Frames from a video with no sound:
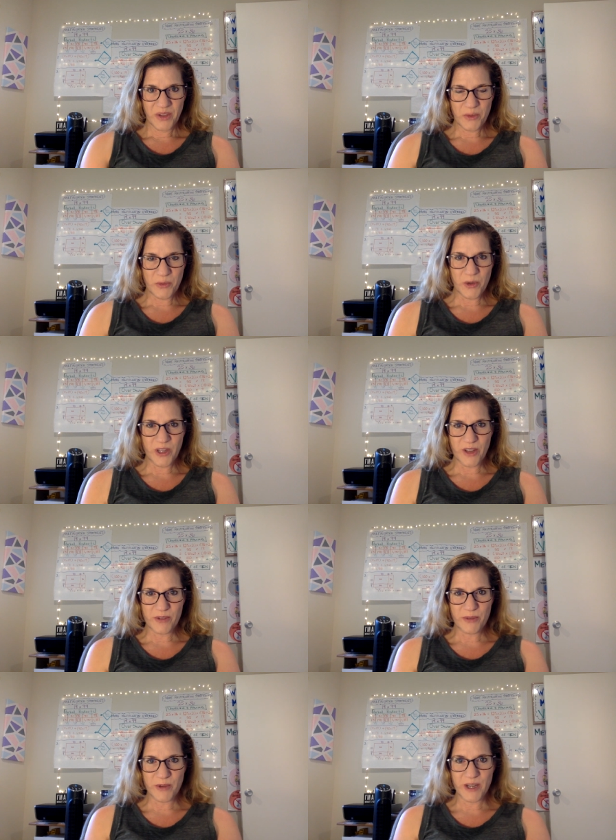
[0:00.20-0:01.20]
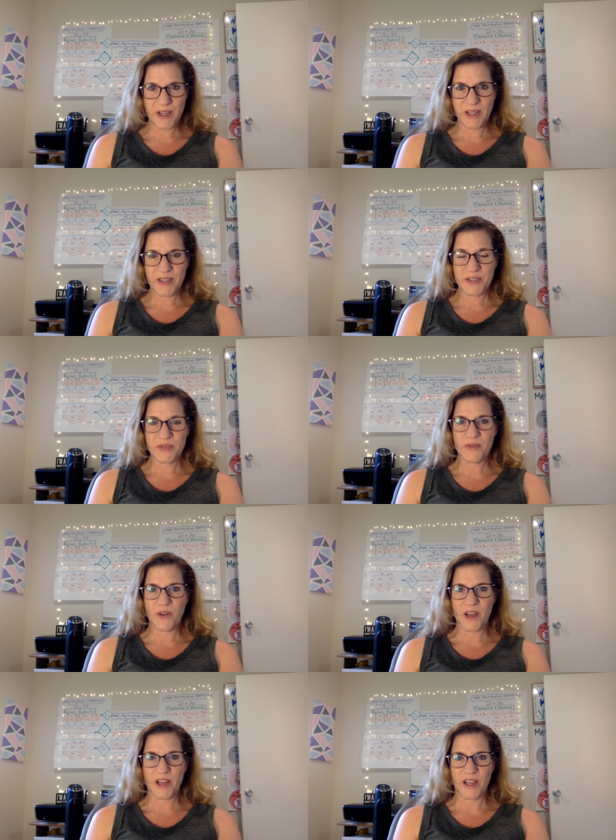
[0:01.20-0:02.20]
Good morning, everyone. It is
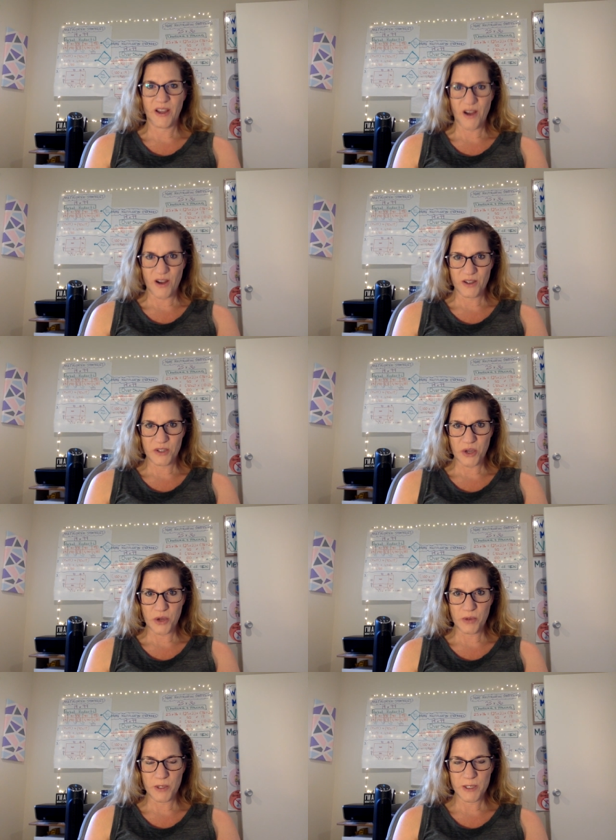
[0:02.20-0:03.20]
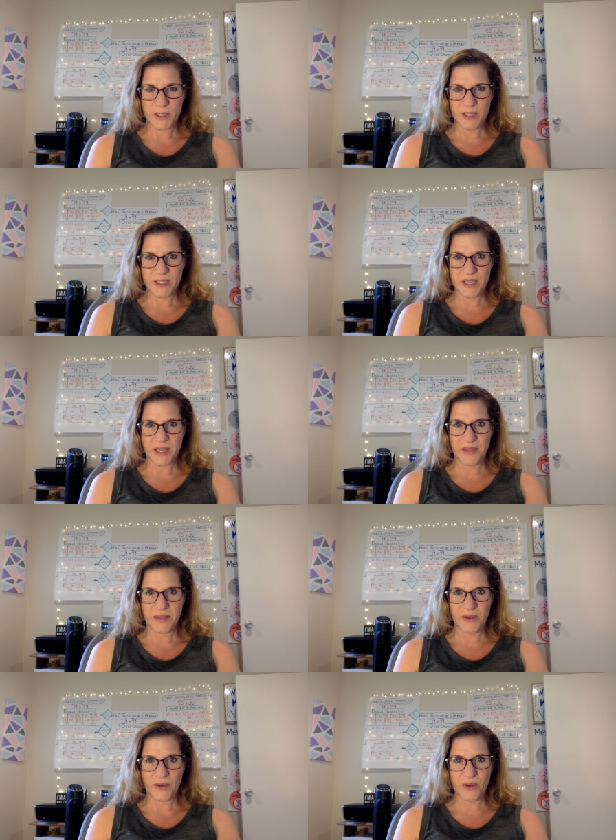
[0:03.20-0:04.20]
Friday, October 16th.
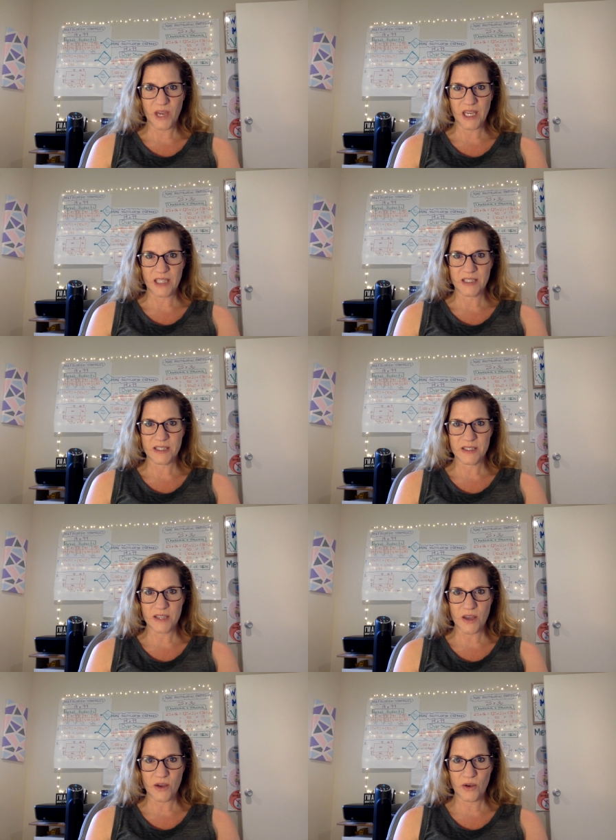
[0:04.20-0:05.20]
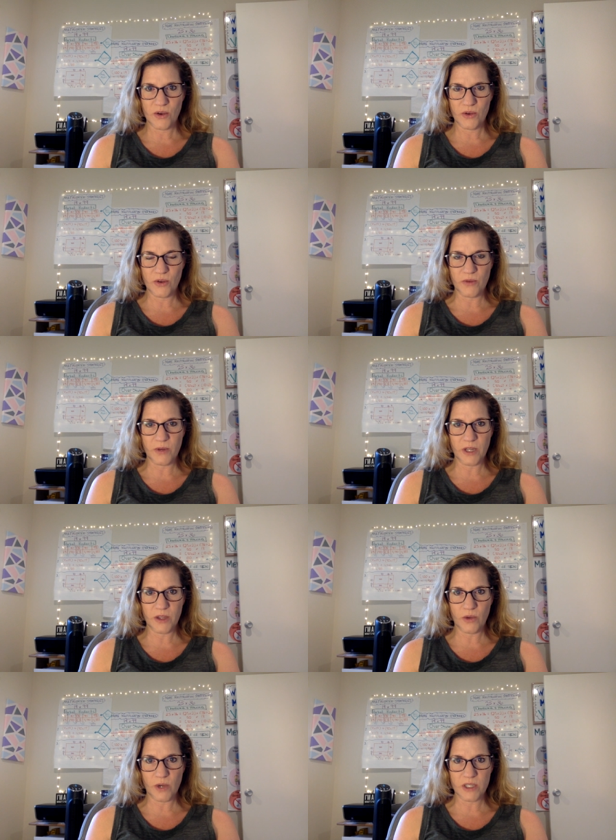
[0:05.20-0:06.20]
Okay, so don't forget the
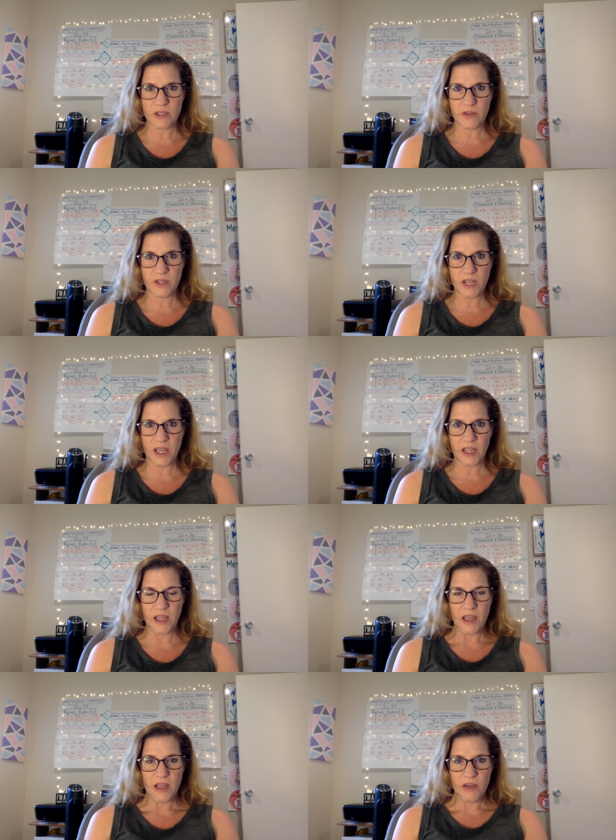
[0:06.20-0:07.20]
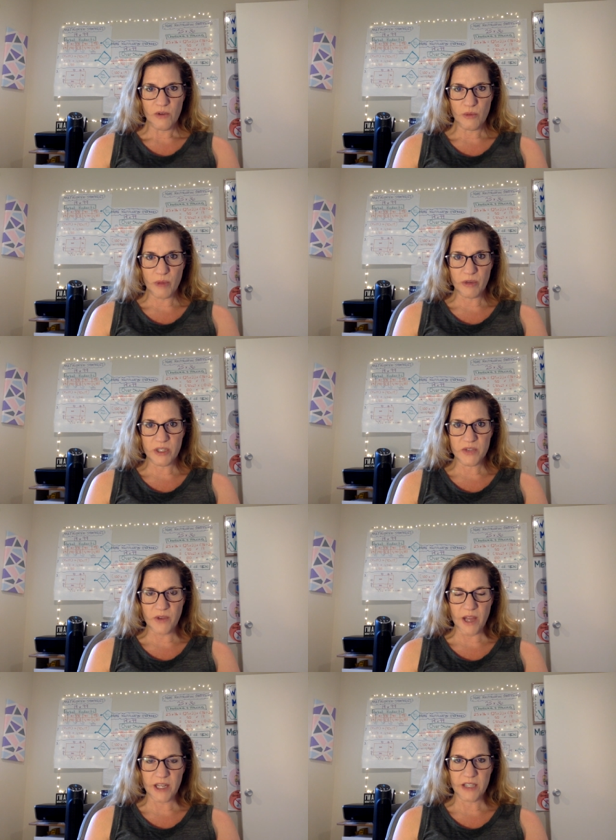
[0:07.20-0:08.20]
question of the day. Remember, it's
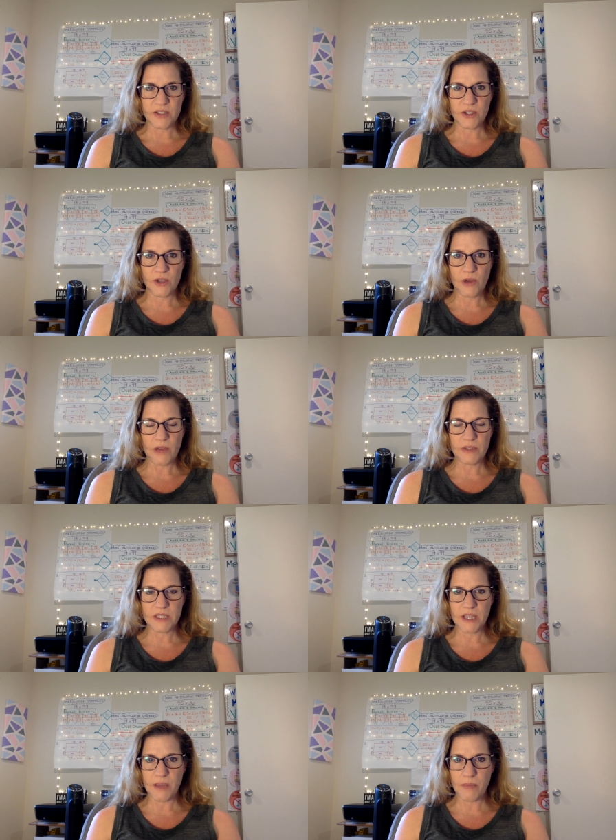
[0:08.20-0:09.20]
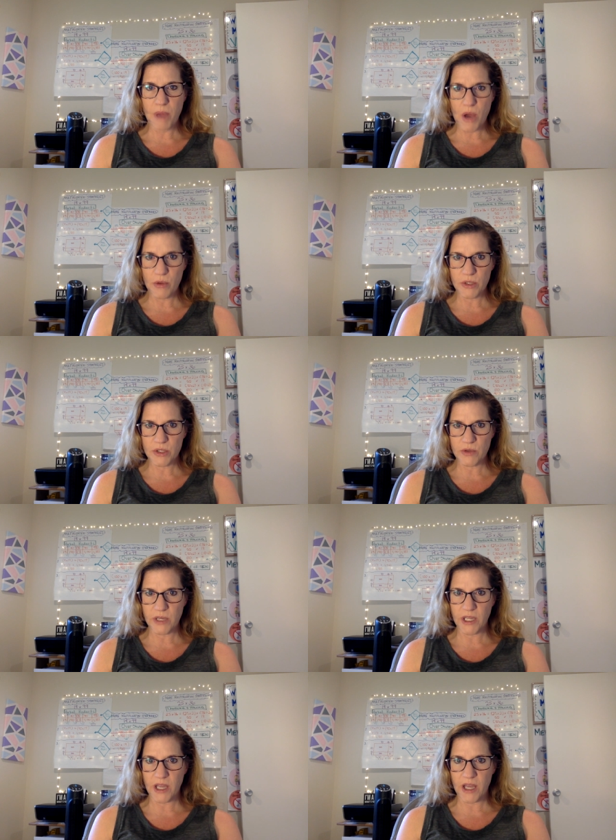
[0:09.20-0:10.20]
Friday, so you have slam
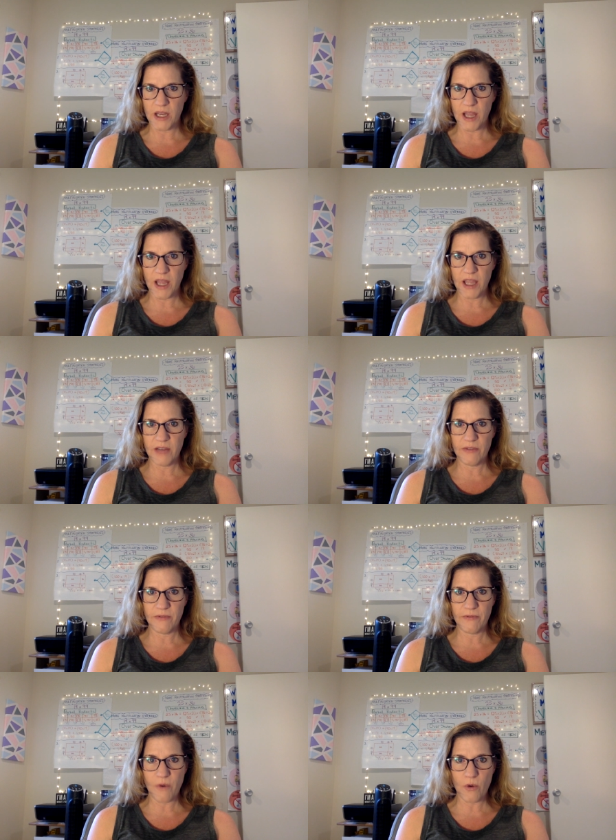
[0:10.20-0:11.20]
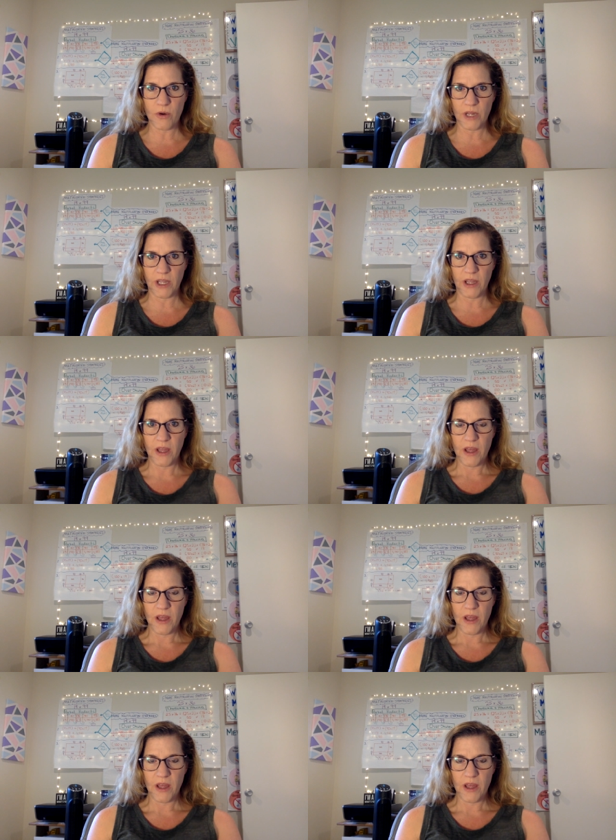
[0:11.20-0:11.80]
poetry at 8:40.